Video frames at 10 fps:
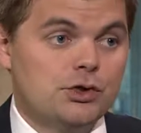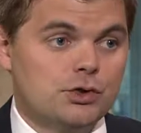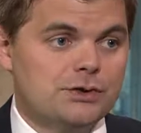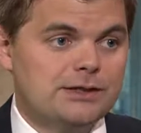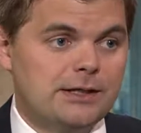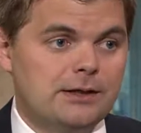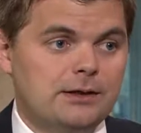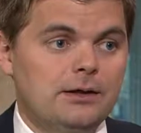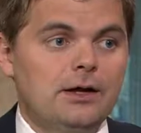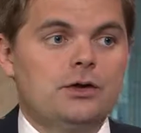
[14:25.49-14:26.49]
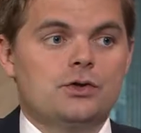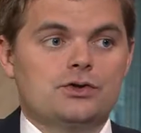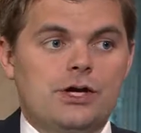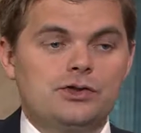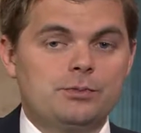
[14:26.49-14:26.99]
You're saying
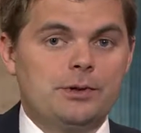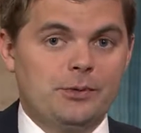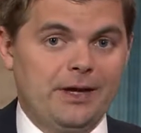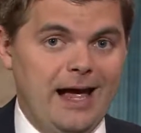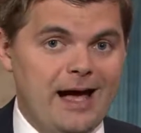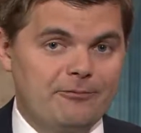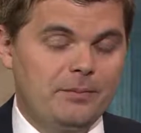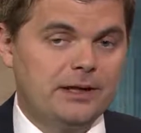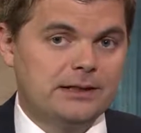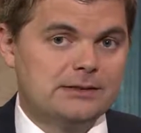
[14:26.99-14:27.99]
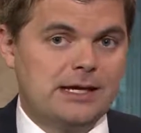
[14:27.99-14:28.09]
there's also people that have monies,